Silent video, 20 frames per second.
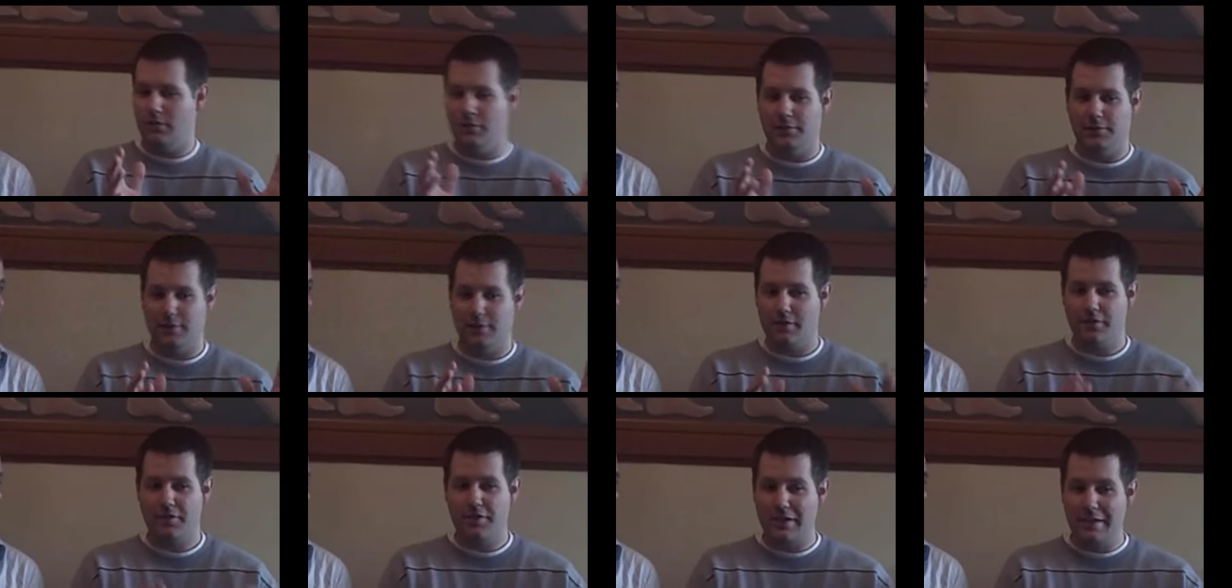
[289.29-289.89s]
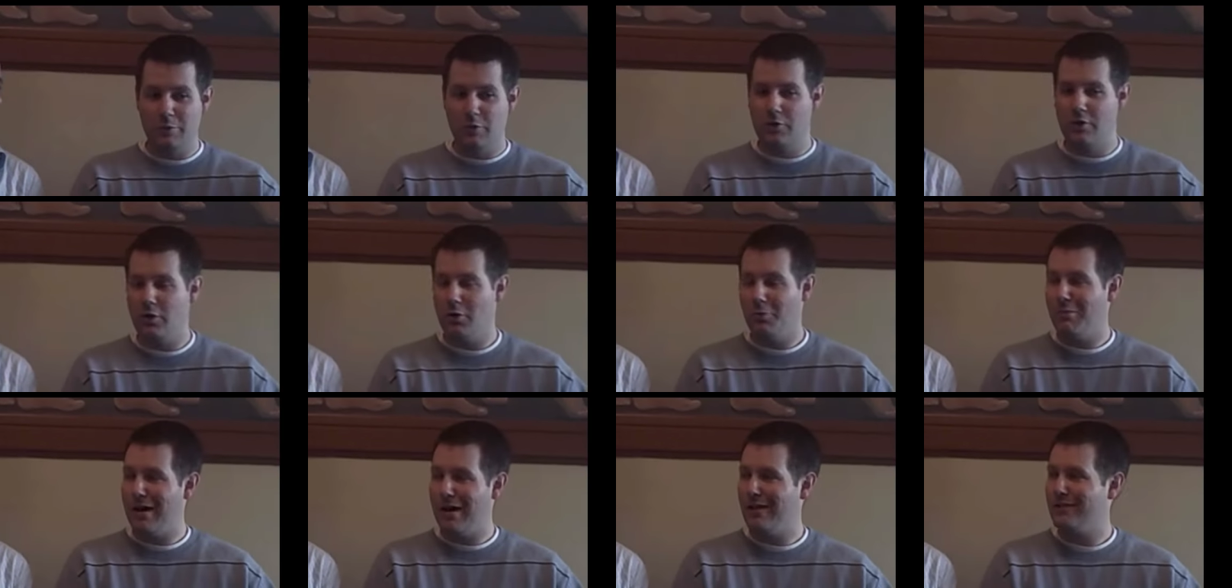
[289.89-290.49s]
It's not a theme you
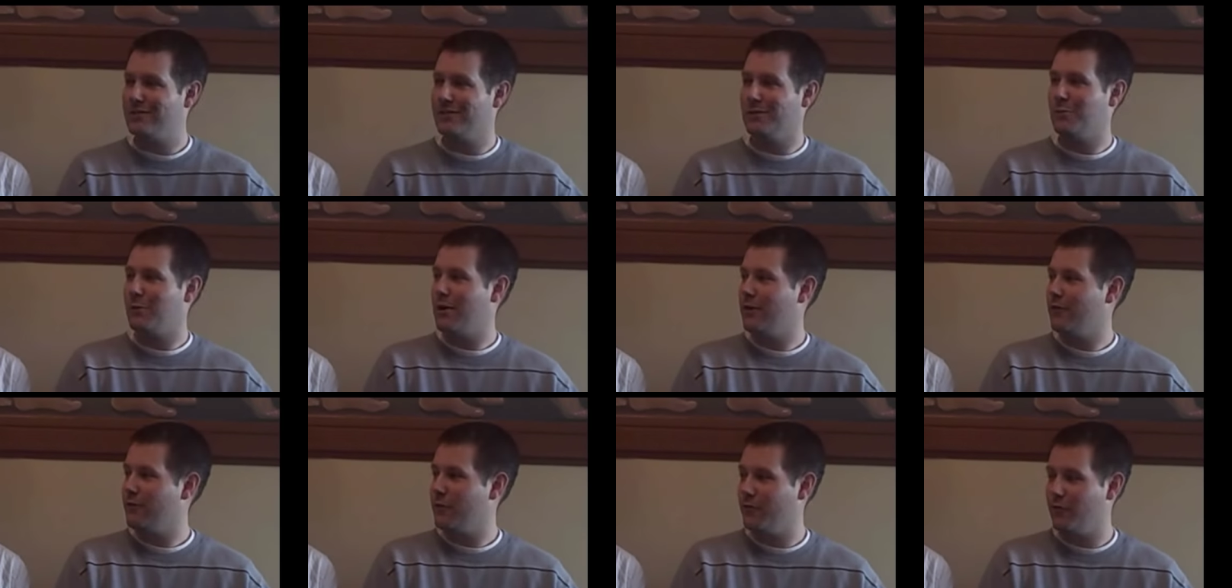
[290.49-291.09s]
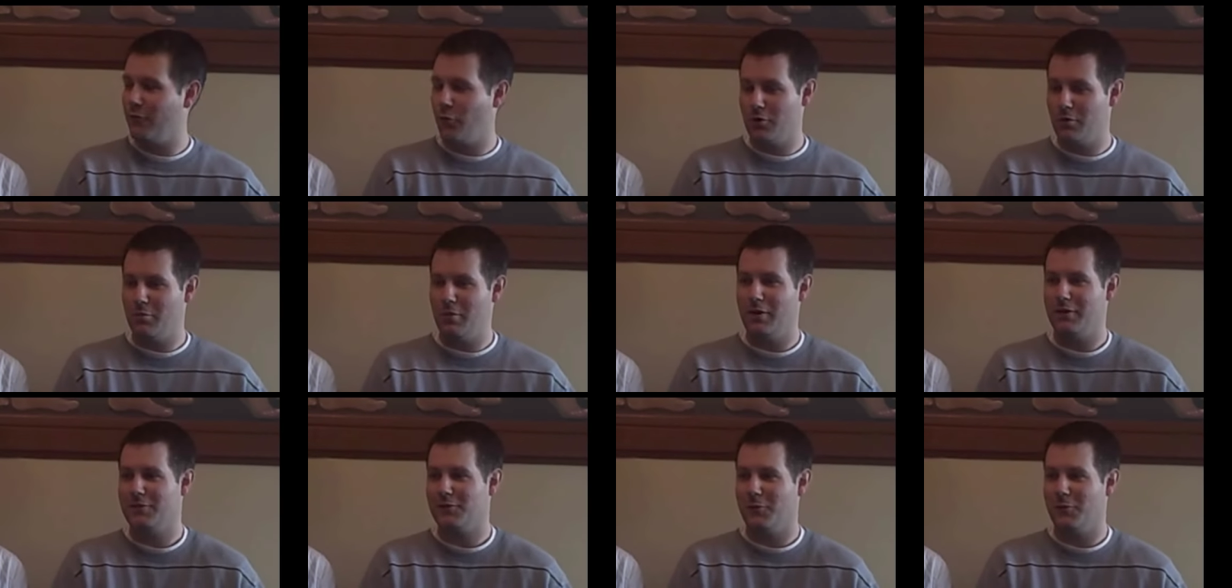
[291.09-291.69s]
can go buy somewhere for 40
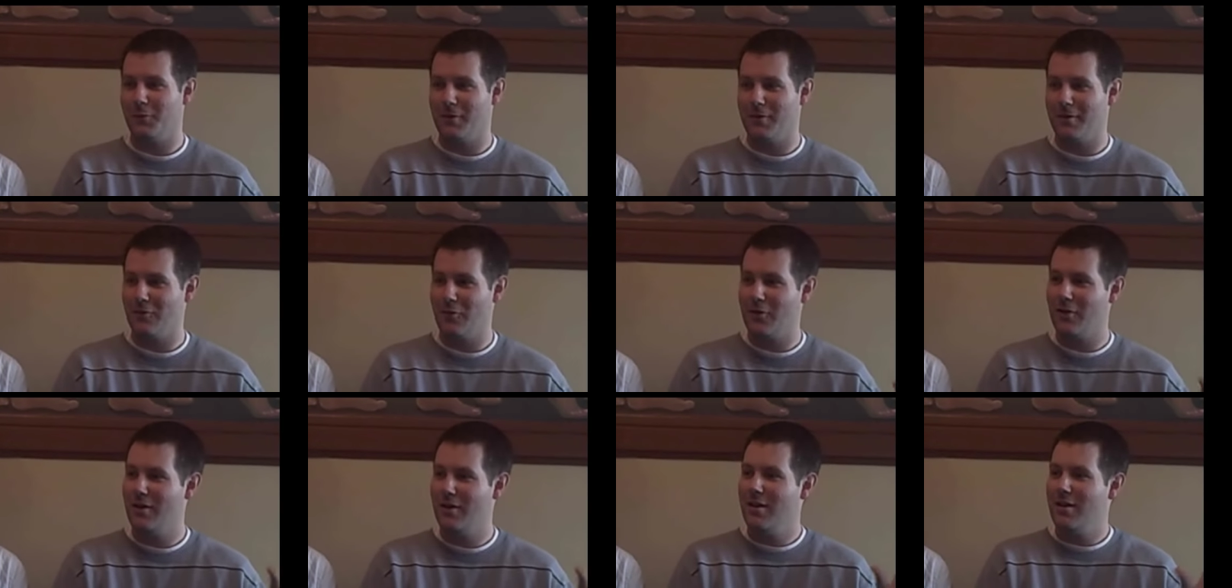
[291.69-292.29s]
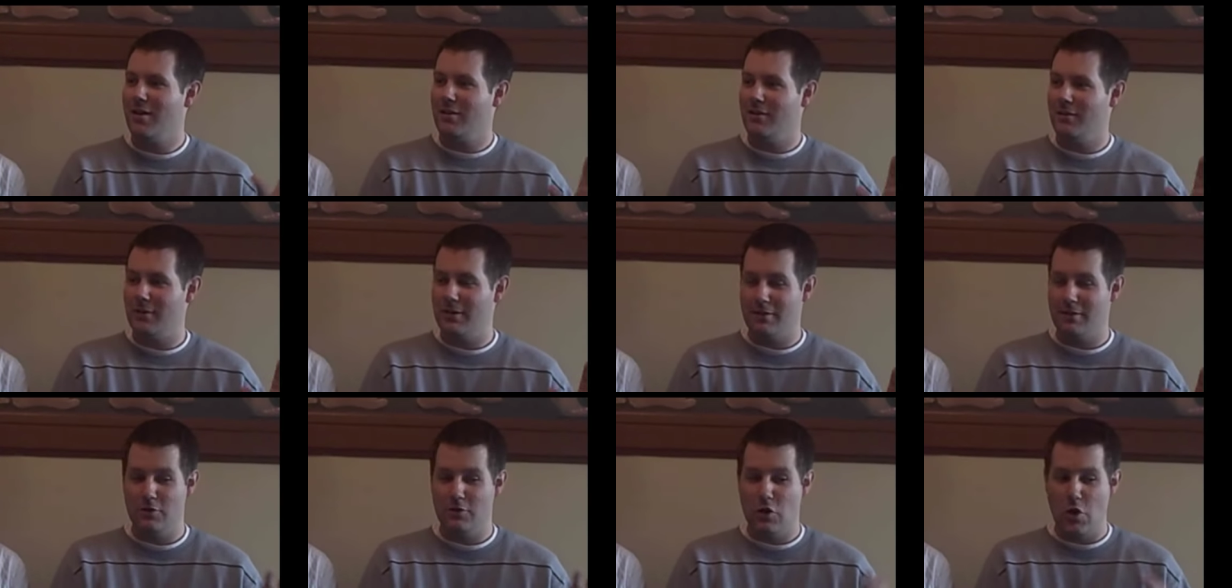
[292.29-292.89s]
bucks or whatever
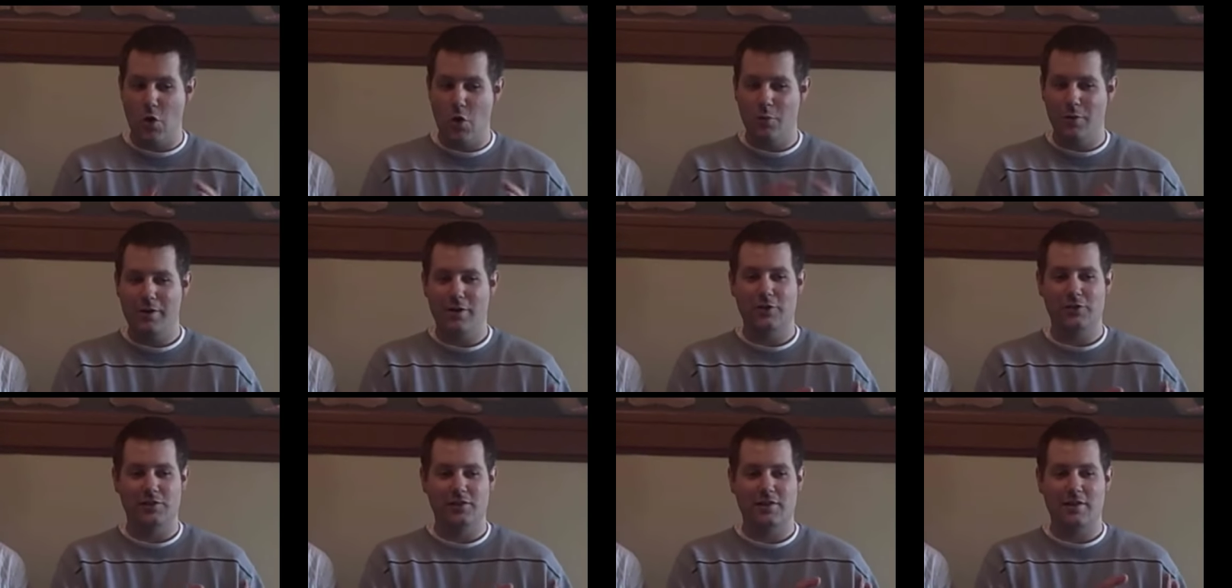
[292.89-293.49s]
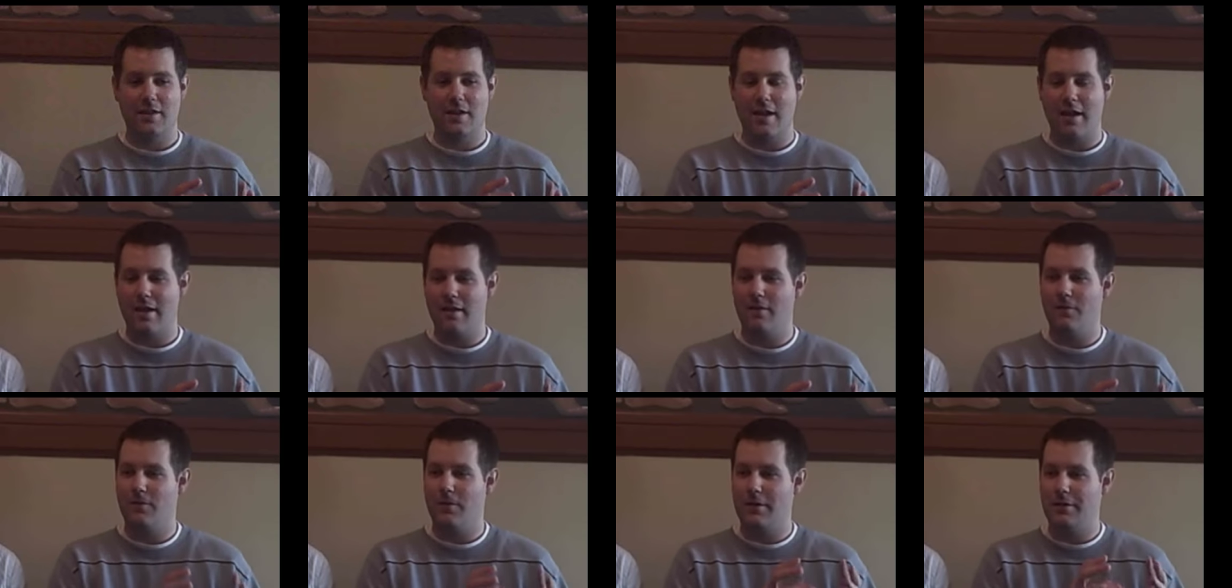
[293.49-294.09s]
that no one else is going to
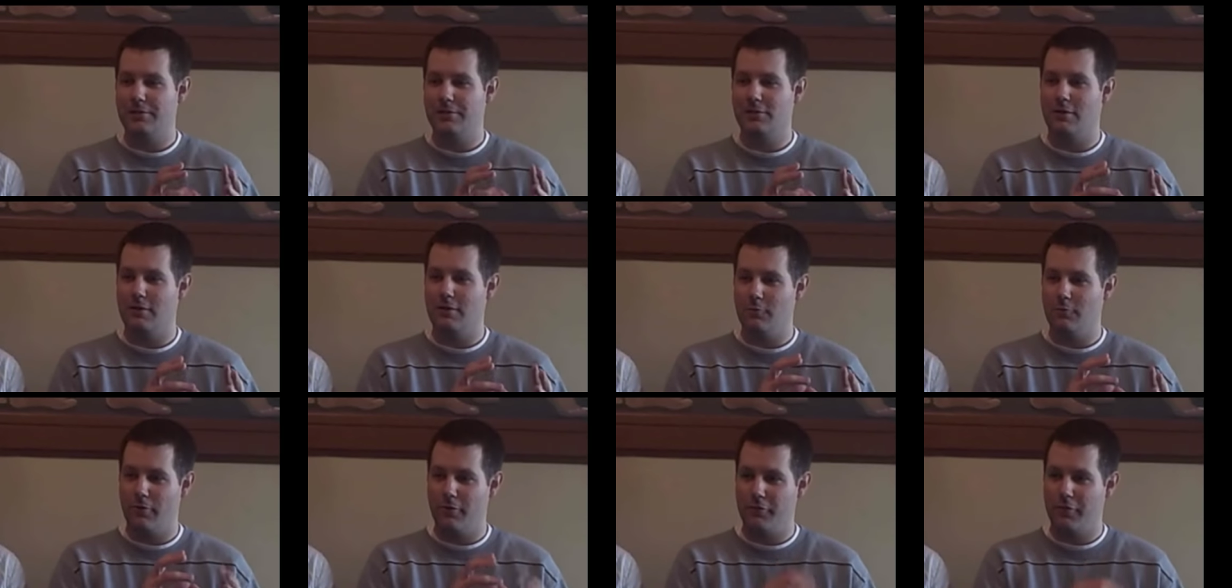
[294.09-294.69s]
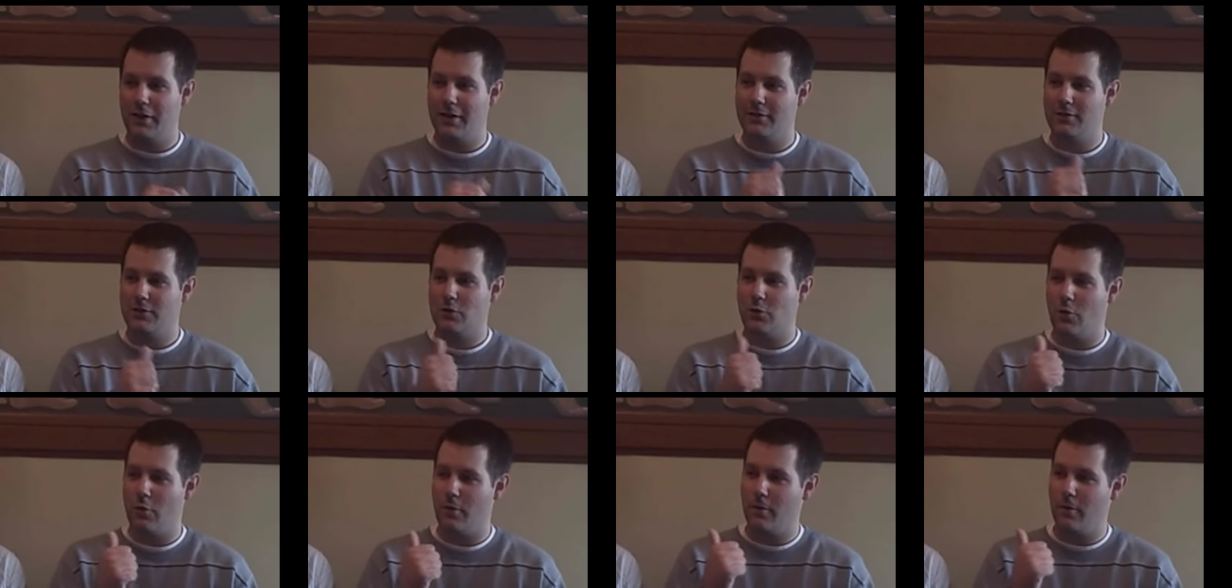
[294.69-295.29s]
have, and it's going to reflect
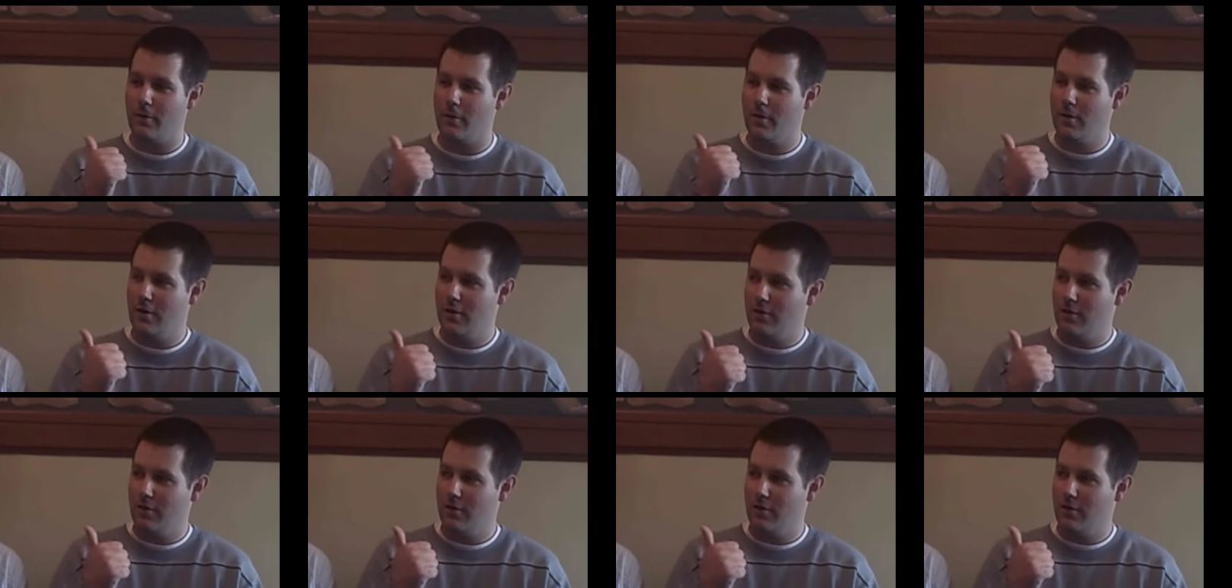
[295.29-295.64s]
your